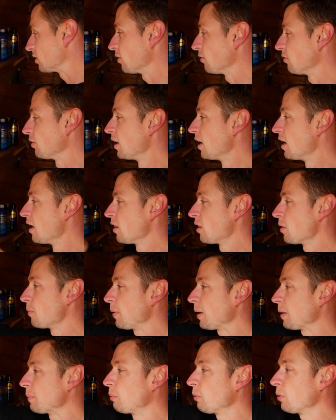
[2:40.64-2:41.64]
of the
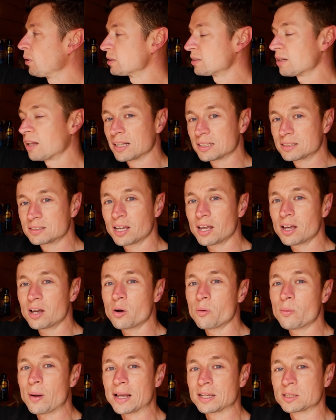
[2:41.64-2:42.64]
big boys like
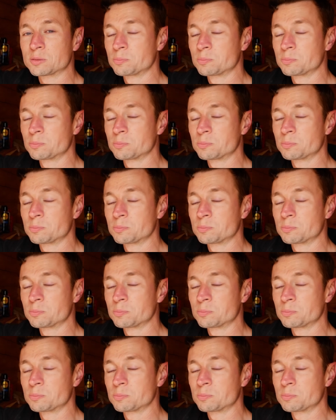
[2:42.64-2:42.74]
Turtle Wax